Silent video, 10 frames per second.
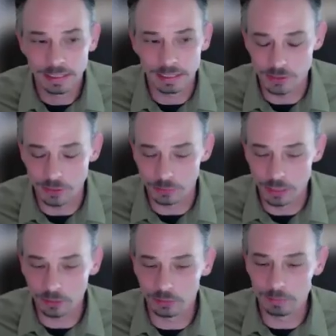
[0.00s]
and so
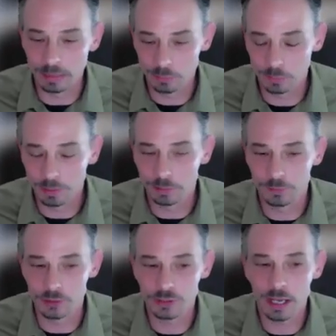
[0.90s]
not only being prepared
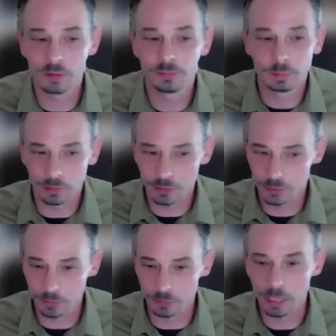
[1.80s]
for yourself but
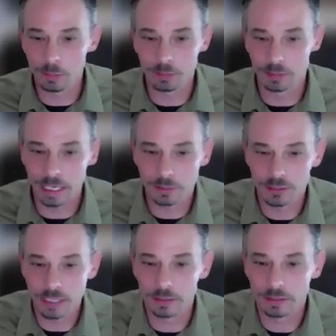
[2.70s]
also help your
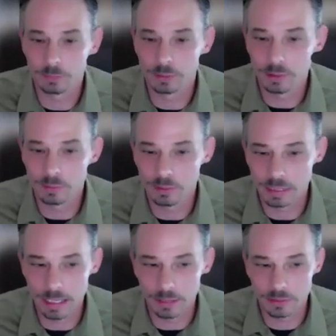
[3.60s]
neighbors out help your
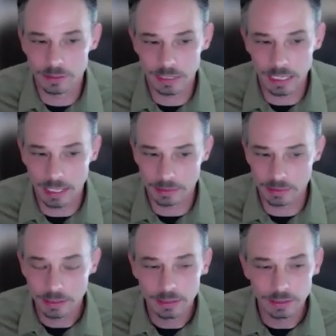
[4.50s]
community out and